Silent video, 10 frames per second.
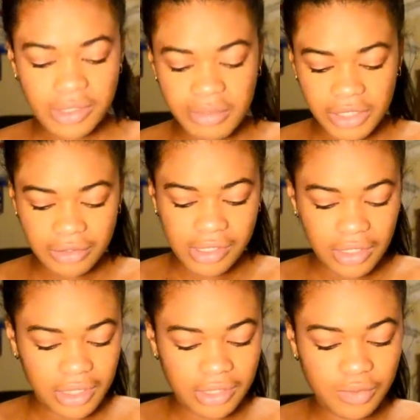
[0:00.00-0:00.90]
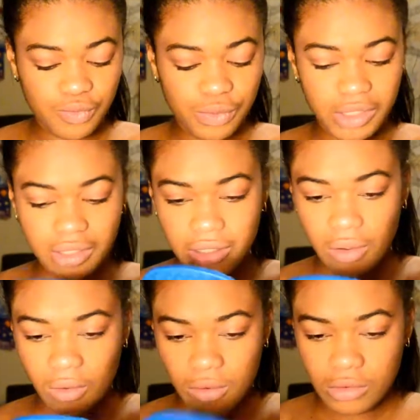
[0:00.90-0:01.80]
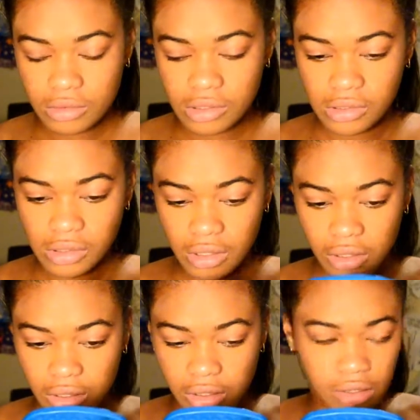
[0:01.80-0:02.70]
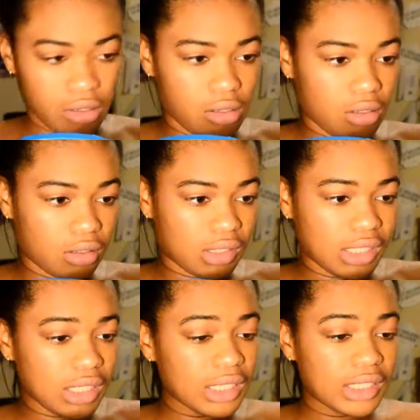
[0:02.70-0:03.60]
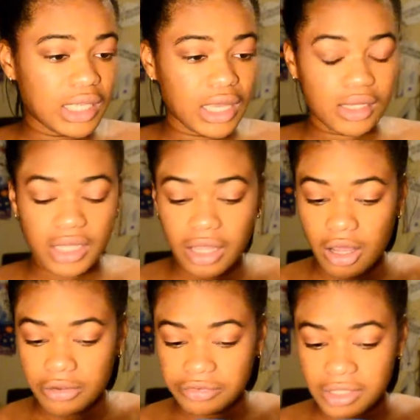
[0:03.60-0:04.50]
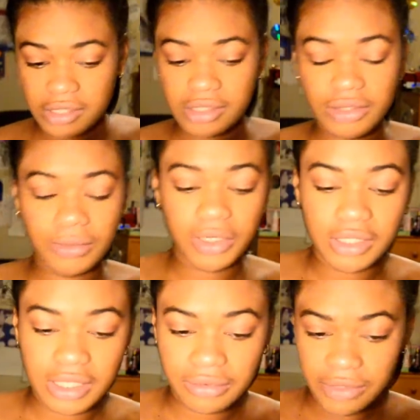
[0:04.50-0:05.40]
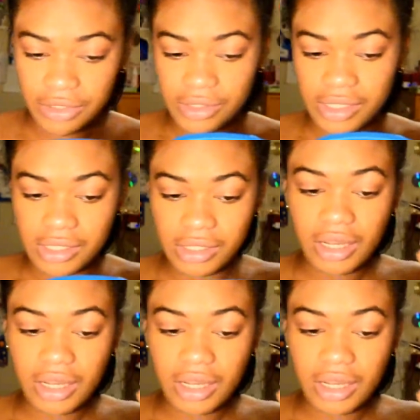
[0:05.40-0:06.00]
to be using this really old Stylist Day All Day. Hopefully it still works. I haven't used this in